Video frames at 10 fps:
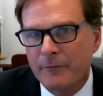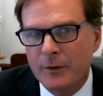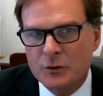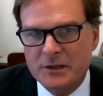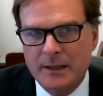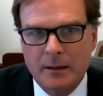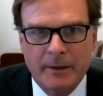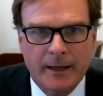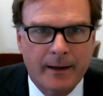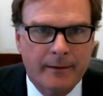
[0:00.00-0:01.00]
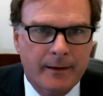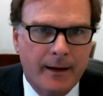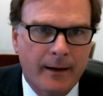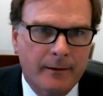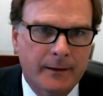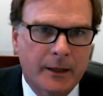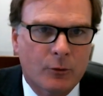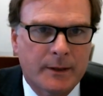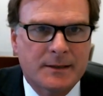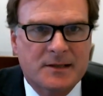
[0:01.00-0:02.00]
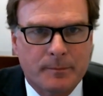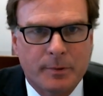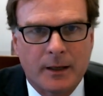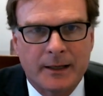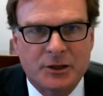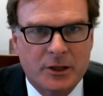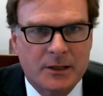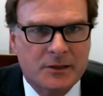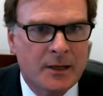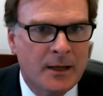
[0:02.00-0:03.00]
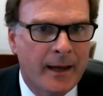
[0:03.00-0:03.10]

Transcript: Folks thinking about how can they green supply chains,